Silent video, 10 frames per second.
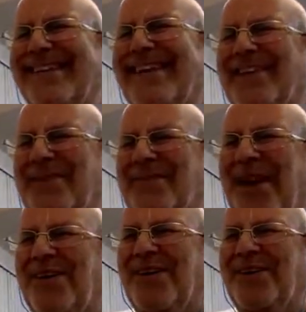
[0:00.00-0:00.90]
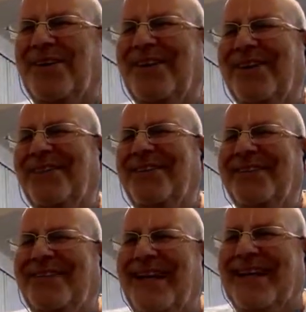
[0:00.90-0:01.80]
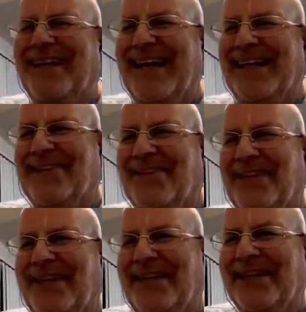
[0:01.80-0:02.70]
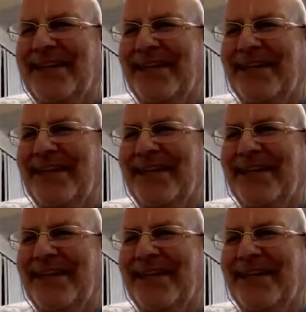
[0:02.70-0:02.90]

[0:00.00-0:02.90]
And tomorrow we'll take the next 3,